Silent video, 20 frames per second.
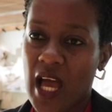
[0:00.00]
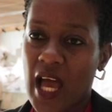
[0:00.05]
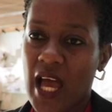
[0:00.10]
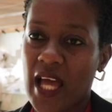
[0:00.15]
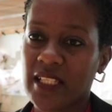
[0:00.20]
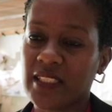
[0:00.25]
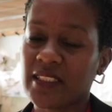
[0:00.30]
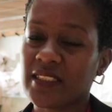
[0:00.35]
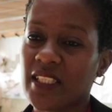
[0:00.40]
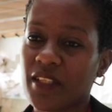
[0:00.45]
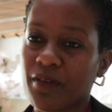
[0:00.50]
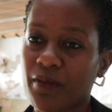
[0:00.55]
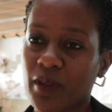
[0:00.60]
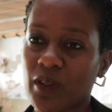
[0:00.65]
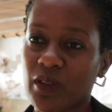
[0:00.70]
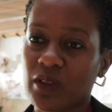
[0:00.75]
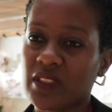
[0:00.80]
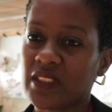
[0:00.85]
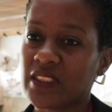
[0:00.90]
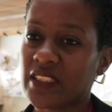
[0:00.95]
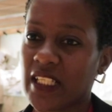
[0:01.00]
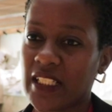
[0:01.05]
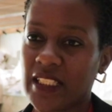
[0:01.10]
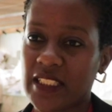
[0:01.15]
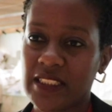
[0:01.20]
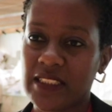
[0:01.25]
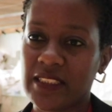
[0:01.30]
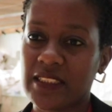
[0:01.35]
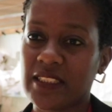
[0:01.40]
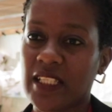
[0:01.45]
And several
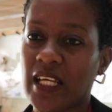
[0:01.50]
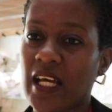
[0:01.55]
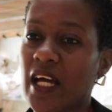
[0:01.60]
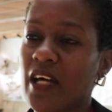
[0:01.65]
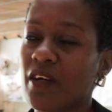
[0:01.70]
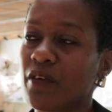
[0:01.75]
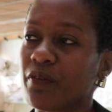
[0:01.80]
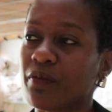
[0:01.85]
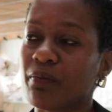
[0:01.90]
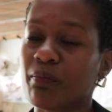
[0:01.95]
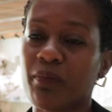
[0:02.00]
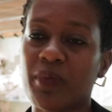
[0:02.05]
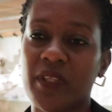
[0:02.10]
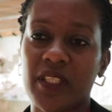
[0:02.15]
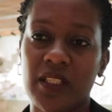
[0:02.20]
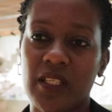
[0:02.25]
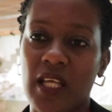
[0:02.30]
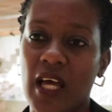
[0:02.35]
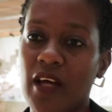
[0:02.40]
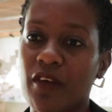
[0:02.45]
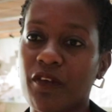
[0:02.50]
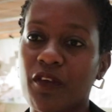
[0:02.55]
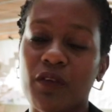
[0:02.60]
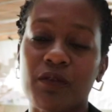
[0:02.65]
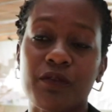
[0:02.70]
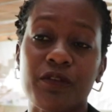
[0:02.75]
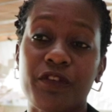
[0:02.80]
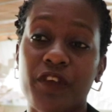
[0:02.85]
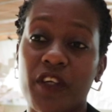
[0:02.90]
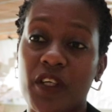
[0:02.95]
studies have
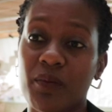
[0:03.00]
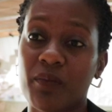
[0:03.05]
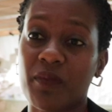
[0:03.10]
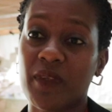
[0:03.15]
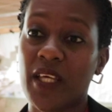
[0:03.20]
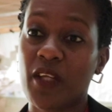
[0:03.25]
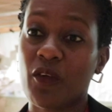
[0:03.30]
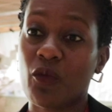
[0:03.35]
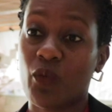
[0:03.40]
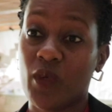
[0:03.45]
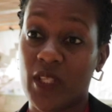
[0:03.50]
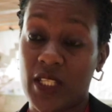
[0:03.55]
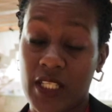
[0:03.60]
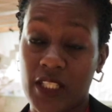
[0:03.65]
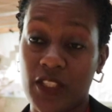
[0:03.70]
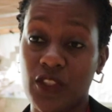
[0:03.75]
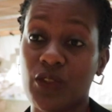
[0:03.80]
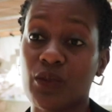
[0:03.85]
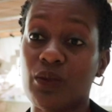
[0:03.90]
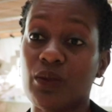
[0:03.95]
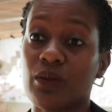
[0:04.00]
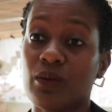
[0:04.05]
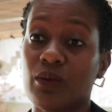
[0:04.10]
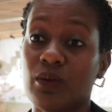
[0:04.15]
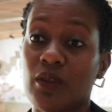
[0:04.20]
confirmed that we need to